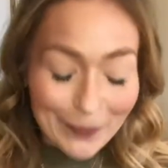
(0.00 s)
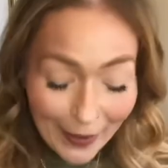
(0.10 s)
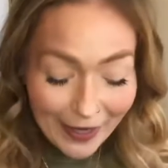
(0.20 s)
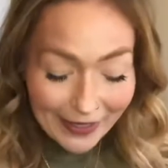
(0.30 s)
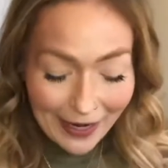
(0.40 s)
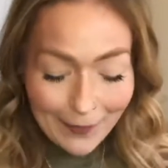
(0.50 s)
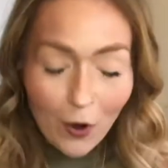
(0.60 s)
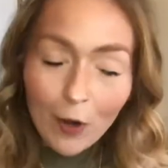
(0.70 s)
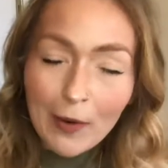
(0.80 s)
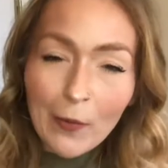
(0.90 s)
But I'm
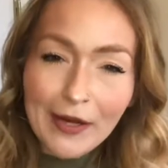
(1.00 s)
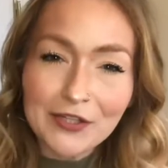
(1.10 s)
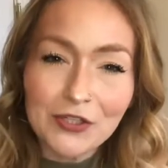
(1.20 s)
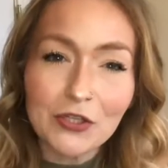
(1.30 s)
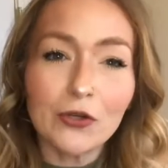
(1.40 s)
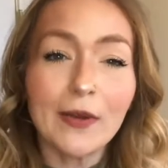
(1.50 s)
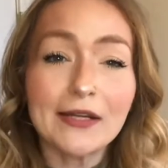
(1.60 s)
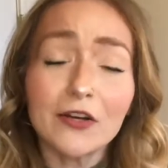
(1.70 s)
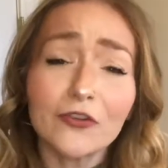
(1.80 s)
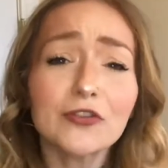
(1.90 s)
on my way to a
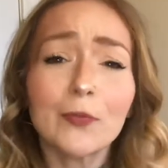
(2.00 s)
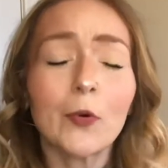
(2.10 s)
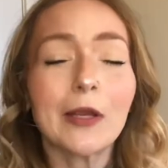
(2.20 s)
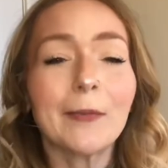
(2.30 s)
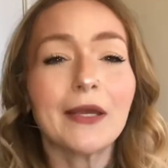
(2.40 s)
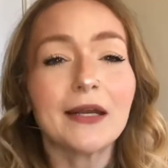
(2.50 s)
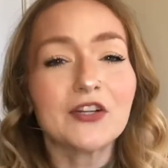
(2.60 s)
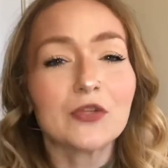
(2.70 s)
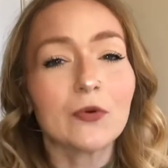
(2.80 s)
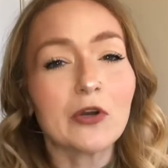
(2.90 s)
doctor's appointment. I
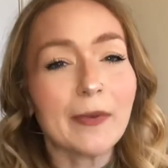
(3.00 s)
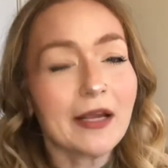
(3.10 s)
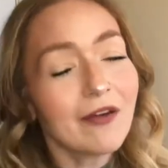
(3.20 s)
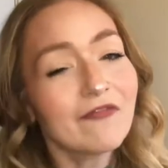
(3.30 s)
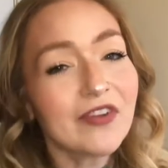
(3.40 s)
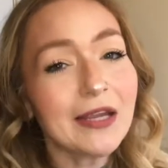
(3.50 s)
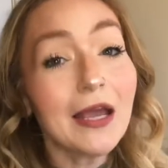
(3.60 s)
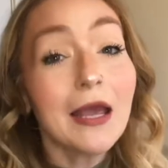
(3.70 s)
just wanted to be comfy,